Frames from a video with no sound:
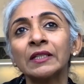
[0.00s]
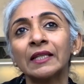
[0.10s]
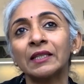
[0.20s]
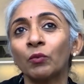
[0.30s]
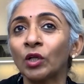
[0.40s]

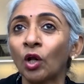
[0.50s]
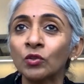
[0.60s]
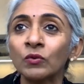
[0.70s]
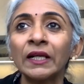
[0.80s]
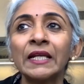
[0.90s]
that they were
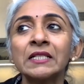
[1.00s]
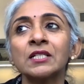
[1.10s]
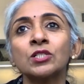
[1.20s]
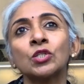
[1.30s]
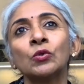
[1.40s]
not
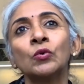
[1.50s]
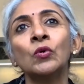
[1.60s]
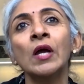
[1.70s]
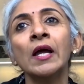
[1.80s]
related to.